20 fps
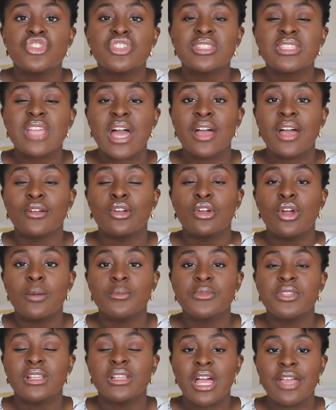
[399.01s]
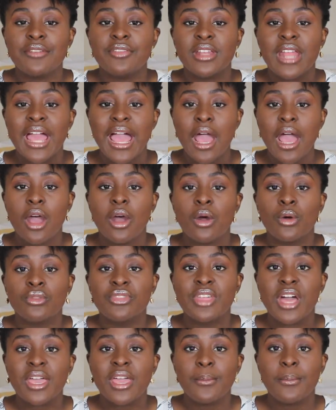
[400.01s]
just that come to life and how
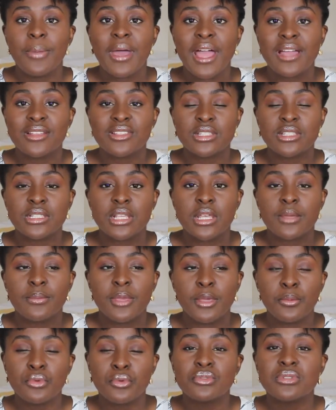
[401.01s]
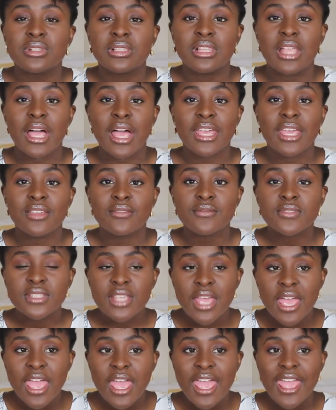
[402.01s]
that impacts people's lives.